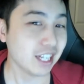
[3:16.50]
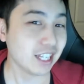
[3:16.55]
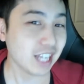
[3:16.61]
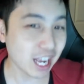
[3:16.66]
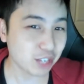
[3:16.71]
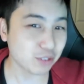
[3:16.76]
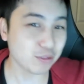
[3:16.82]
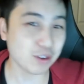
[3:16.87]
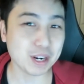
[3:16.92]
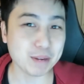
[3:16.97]

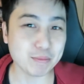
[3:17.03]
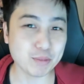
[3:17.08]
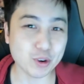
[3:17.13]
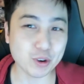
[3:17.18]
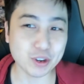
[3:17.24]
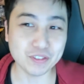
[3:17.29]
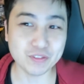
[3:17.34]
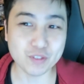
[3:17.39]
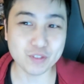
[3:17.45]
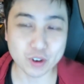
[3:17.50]
that's what I'm
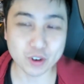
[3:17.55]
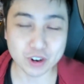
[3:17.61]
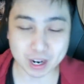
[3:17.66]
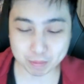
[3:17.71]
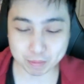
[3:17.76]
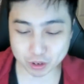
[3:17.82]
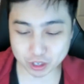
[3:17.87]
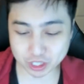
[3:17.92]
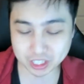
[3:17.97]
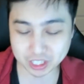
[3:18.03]
going for.
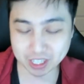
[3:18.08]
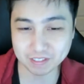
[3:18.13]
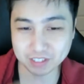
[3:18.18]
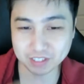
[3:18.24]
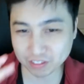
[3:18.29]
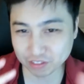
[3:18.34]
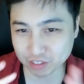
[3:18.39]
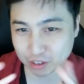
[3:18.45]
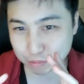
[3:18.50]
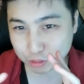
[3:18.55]
I'm going
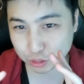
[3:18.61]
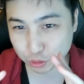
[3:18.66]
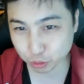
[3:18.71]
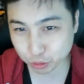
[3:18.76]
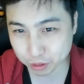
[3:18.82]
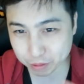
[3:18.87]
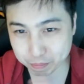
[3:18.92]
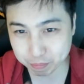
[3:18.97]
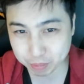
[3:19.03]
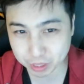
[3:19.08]
Shapeshifter
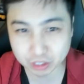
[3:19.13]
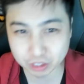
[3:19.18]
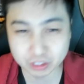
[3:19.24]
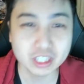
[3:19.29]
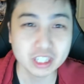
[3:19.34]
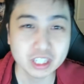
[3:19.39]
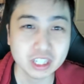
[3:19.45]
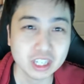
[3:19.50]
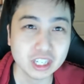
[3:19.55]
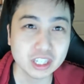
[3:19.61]
Druid
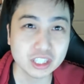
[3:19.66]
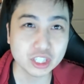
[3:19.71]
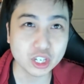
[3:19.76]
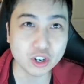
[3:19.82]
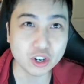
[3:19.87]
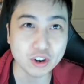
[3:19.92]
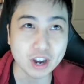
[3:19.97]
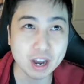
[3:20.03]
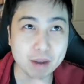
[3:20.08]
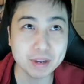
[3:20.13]
build.
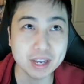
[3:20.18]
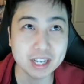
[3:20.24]
So I'm